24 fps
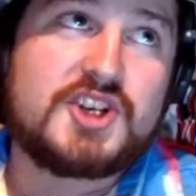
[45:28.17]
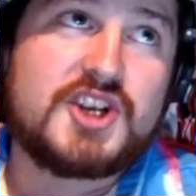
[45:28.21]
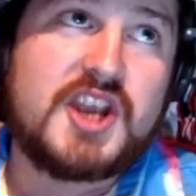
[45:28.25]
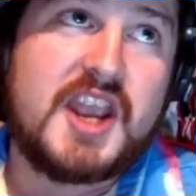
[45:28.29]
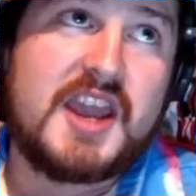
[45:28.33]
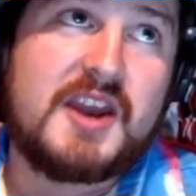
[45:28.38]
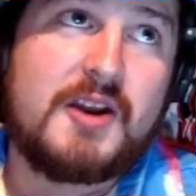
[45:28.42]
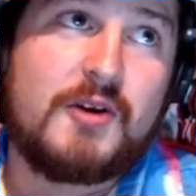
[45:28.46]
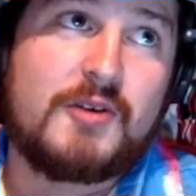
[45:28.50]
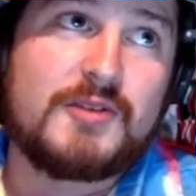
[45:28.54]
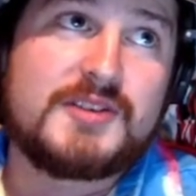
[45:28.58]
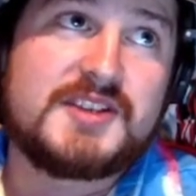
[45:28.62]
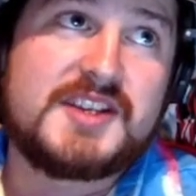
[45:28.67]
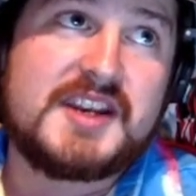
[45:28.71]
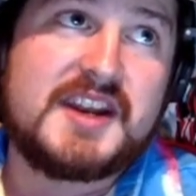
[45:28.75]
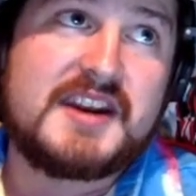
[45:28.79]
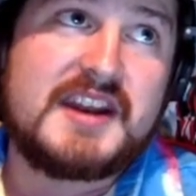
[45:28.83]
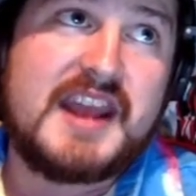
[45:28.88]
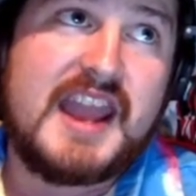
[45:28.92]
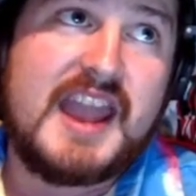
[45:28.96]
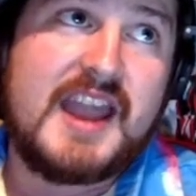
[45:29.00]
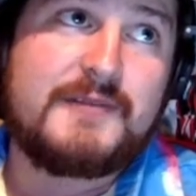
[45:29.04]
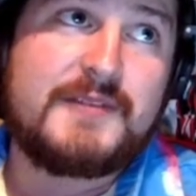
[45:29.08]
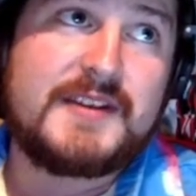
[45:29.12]
channel
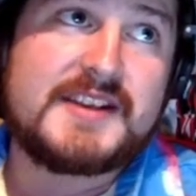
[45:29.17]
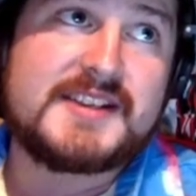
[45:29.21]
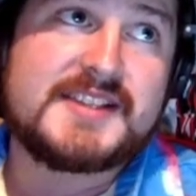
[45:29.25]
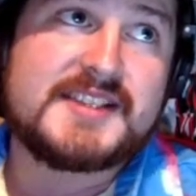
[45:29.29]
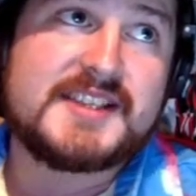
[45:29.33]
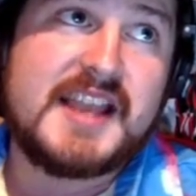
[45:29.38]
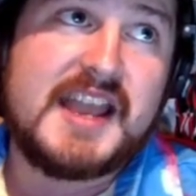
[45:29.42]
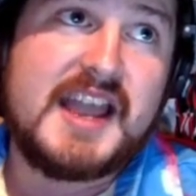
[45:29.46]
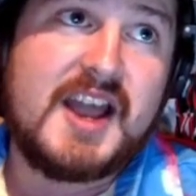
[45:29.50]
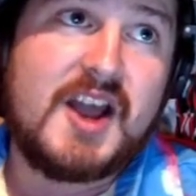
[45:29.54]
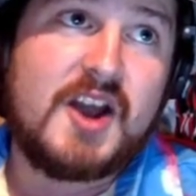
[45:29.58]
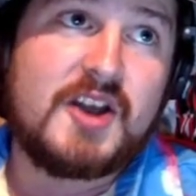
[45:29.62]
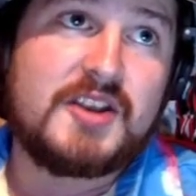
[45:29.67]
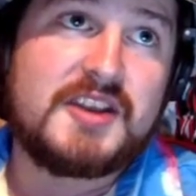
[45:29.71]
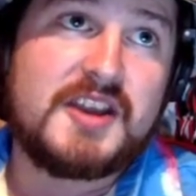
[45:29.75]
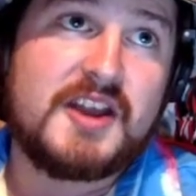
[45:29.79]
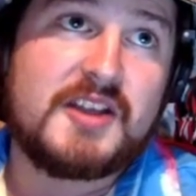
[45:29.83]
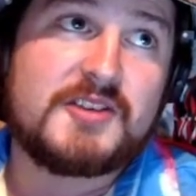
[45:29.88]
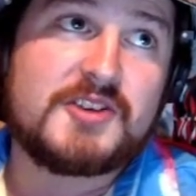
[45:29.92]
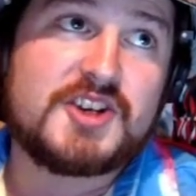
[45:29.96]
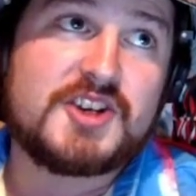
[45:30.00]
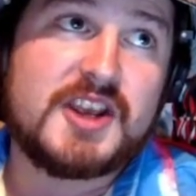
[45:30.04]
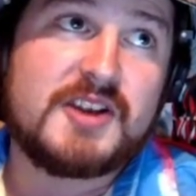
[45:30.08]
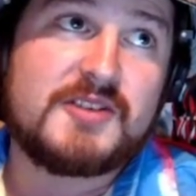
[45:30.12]
didn't have any sound, the
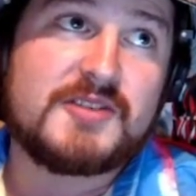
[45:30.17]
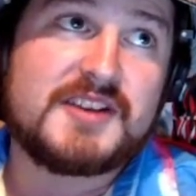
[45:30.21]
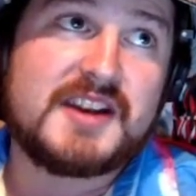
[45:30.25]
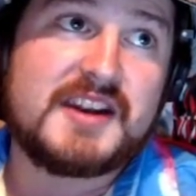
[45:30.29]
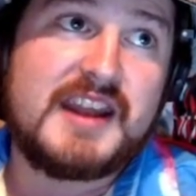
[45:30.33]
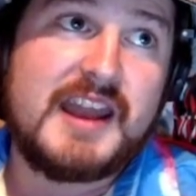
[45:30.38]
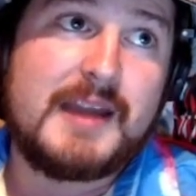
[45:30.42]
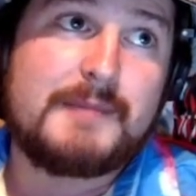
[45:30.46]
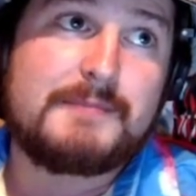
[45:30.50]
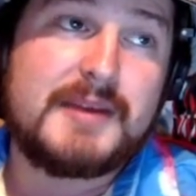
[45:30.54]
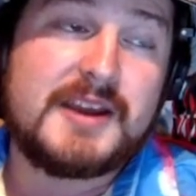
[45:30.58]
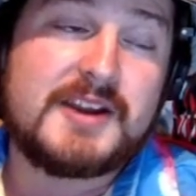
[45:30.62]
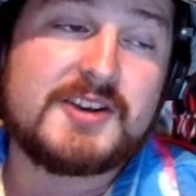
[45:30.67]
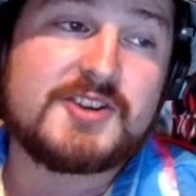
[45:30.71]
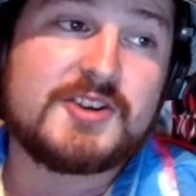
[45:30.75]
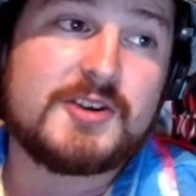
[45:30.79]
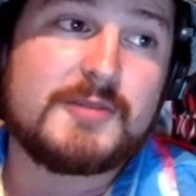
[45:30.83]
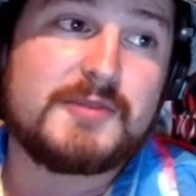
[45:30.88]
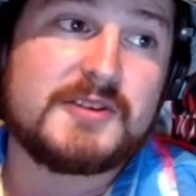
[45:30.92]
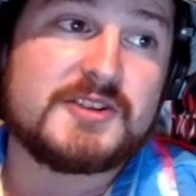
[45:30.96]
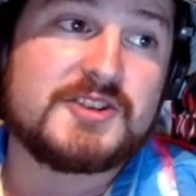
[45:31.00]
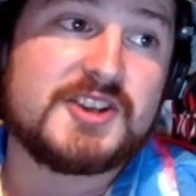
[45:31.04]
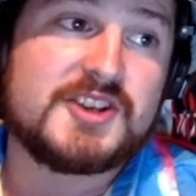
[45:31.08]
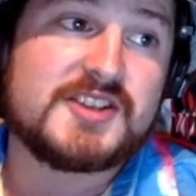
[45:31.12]
other channel didn't have
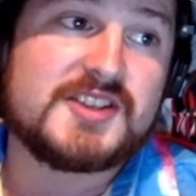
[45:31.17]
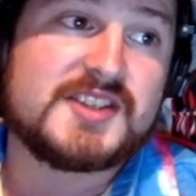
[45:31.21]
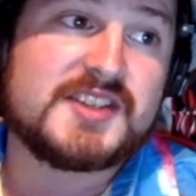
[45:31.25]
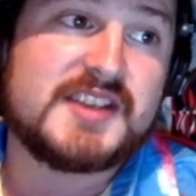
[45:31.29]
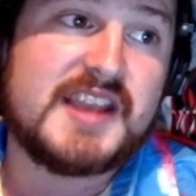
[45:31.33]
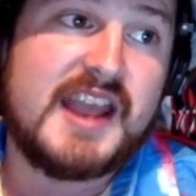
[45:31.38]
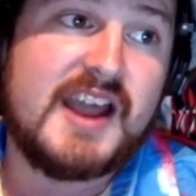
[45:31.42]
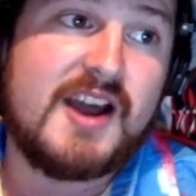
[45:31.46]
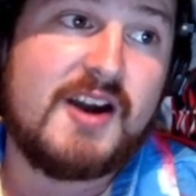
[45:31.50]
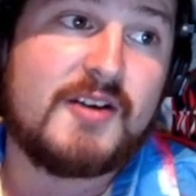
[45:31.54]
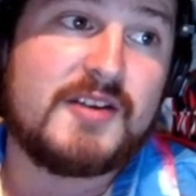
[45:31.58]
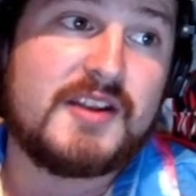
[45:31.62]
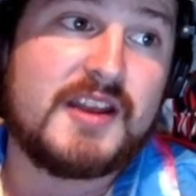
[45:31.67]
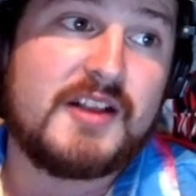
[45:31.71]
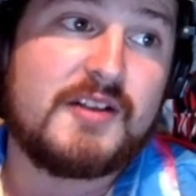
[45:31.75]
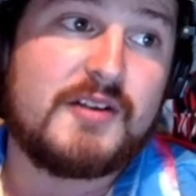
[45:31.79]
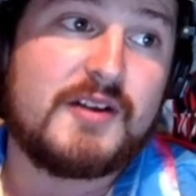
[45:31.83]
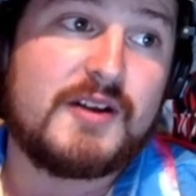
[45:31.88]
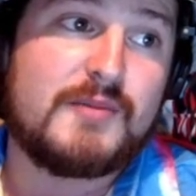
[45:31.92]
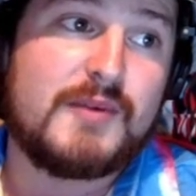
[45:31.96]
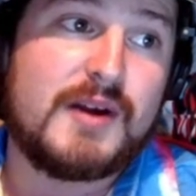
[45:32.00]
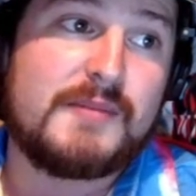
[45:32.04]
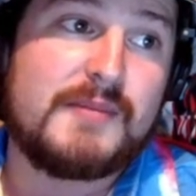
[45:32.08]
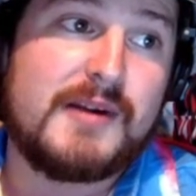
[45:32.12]
picture, but just sound, and
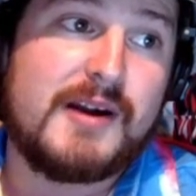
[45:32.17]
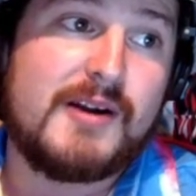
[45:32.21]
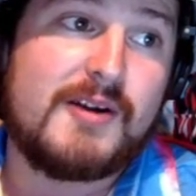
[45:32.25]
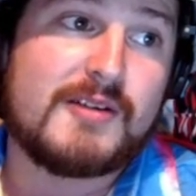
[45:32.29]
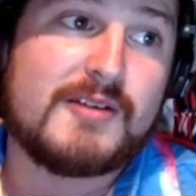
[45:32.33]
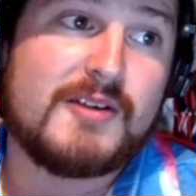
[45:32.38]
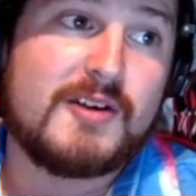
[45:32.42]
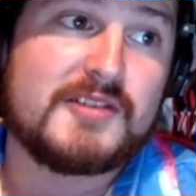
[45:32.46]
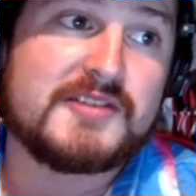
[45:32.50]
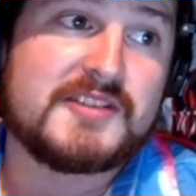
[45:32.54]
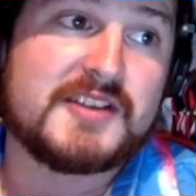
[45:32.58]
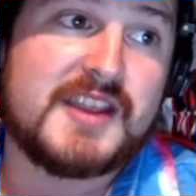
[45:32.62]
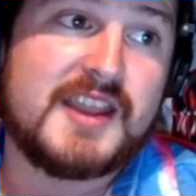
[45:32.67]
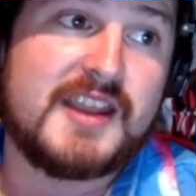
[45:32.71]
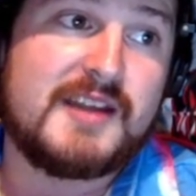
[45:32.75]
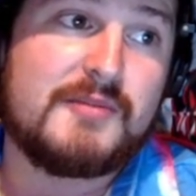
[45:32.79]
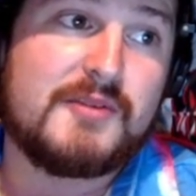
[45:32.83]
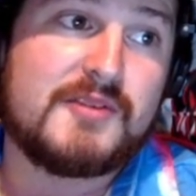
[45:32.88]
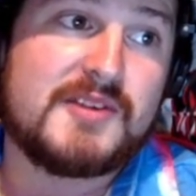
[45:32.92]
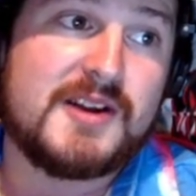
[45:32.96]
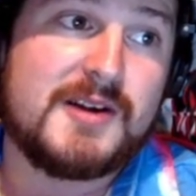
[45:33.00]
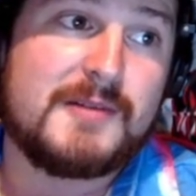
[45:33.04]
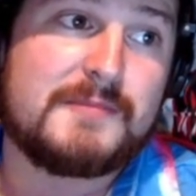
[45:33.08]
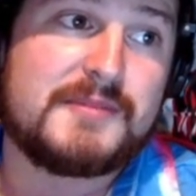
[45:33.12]
then my mom called the
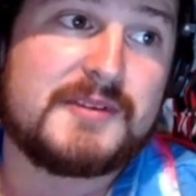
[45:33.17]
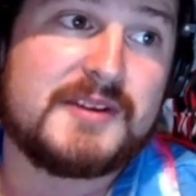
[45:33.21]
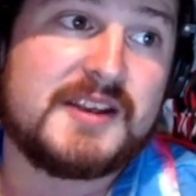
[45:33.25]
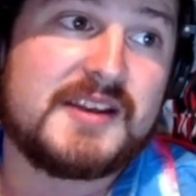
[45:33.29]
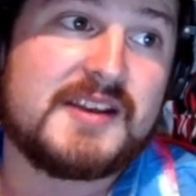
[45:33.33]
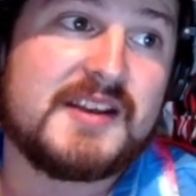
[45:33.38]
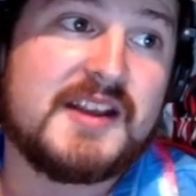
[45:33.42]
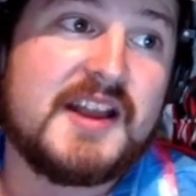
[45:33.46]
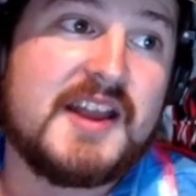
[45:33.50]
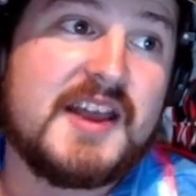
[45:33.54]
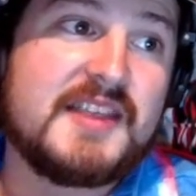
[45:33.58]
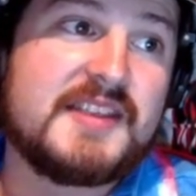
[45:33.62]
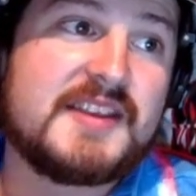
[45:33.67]
cable company.